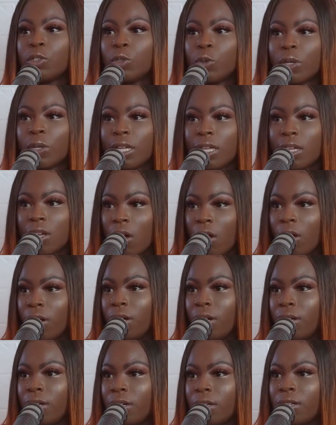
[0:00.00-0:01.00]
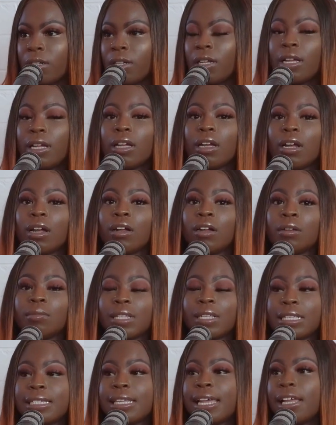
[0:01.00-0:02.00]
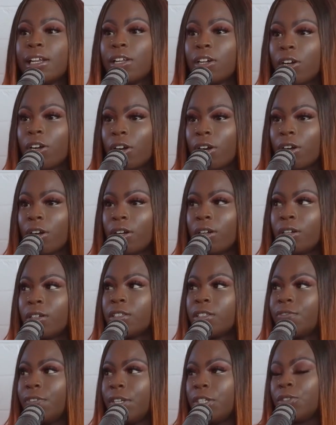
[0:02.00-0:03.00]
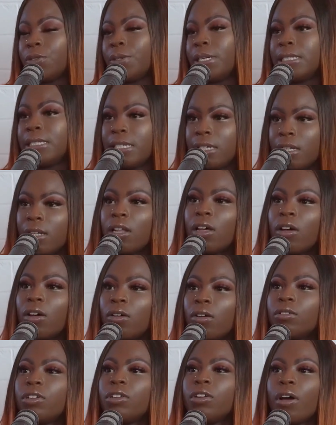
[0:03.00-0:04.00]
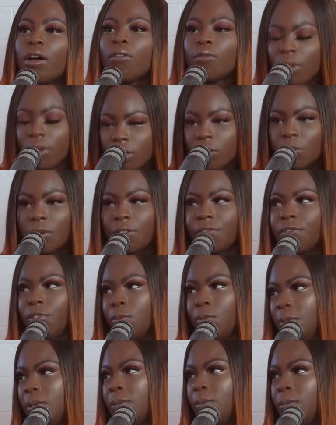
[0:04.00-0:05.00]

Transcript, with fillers: Sukihana, um, mm. the Taylor Girlz featuring D'Lo. You know, I've worked with a few. And what's,